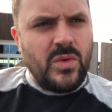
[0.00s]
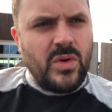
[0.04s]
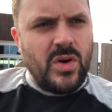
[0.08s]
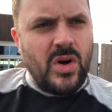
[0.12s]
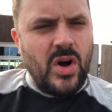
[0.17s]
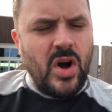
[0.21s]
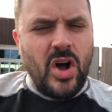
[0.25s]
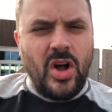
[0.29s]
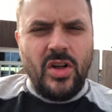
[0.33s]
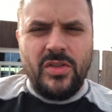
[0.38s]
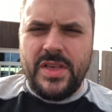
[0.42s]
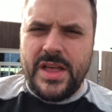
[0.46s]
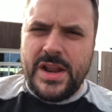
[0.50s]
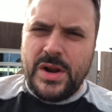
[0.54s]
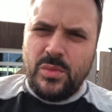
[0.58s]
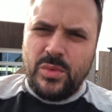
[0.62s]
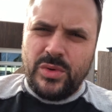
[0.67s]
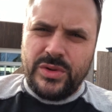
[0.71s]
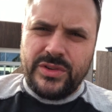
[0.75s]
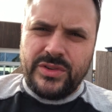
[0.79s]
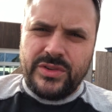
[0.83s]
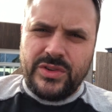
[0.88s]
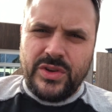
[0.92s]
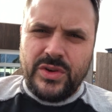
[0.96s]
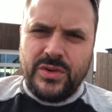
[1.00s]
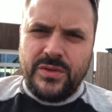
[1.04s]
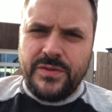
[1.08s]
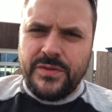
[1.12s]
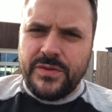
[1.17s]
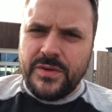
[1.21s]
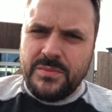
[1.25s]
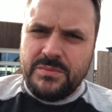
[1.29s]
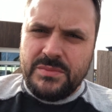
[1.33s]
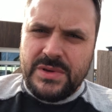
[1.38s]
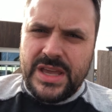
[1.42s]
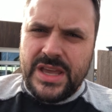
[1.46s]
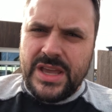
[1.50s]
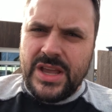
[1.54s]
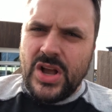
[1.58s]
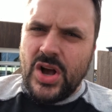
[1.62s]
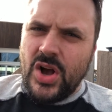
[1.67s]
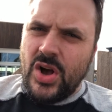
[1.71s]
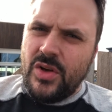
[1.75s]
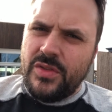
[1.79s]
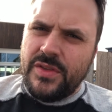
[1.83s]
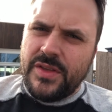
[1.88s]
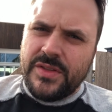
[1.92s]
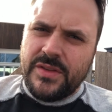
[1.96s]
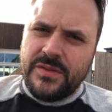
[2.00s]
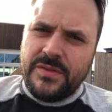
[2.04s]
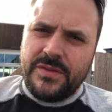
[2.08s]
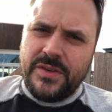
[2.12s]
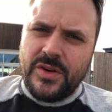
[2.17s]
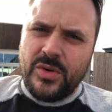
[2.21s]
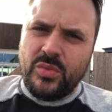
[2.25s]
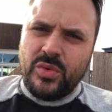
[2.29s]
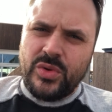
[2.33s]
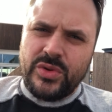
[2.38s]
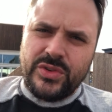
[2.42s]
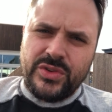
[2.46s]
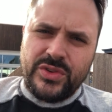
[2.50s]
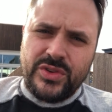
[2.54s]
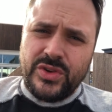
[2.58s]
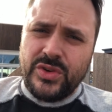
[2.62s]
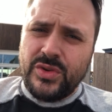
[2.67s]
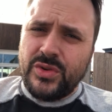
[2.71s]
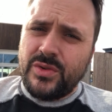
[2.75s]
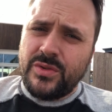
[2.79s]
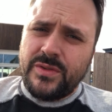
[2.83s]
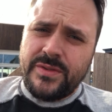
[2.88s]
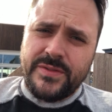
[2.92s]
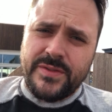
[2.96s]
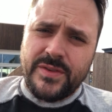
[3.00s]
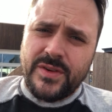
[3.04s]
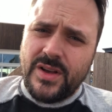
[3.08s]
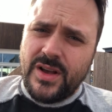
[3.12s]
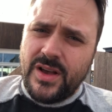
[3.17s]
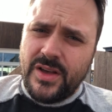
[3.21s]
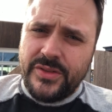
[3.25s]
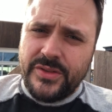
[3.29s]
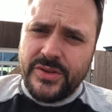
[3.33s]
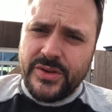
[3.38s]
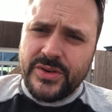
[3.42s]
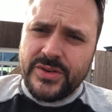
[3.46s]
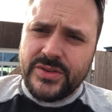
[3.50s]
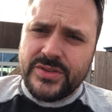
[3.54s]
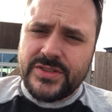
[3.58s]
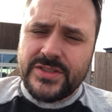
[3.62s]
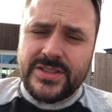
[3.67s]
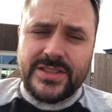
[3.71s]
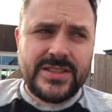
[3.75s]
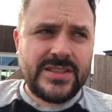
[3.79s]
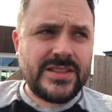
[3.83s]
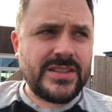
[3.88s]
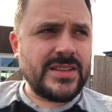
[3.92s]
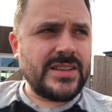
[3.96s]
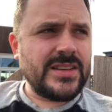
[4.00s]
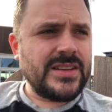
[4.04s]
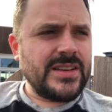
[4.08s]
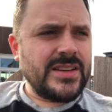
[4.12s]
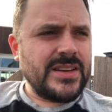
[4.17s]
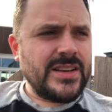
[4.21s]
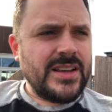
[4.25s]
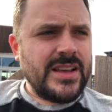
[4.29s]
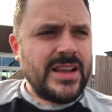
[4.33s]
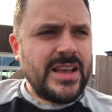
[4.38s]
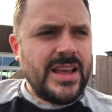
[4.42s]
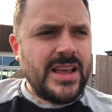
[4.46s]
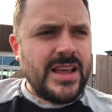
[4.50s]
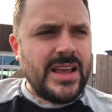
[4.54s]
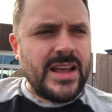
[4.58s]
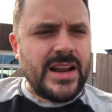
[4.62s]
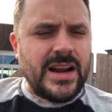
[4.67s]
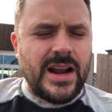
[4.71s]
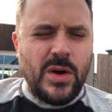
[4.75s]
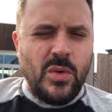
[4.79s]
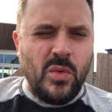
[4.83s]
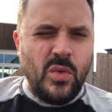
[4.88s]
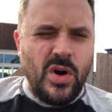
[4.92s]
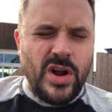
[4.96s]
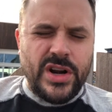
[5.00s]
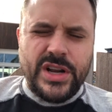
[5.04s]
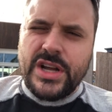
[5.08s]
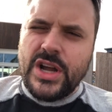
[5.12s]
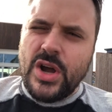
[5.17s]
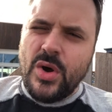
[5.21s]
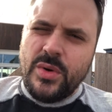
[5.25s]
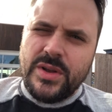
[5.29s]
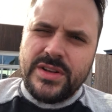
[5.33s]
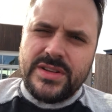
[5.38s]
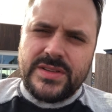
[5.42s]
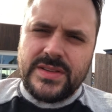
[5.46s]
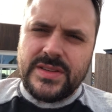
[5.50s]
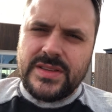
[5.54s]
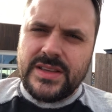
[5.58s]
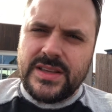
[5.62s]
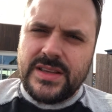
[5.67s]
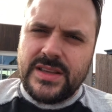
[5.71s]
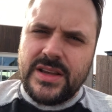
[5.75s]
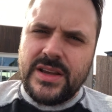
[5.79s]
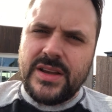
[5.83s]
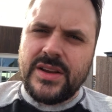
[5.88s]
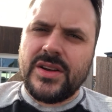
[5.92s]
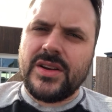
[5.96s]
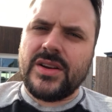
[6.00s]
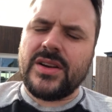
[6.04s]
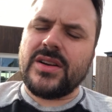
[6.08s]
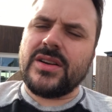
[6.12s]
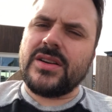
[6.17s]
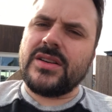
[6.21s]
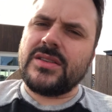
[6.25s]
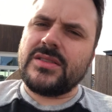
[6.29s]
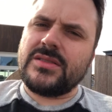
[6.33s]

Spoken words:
all that it will do for me, all that the film will do for others. and I want to go into the year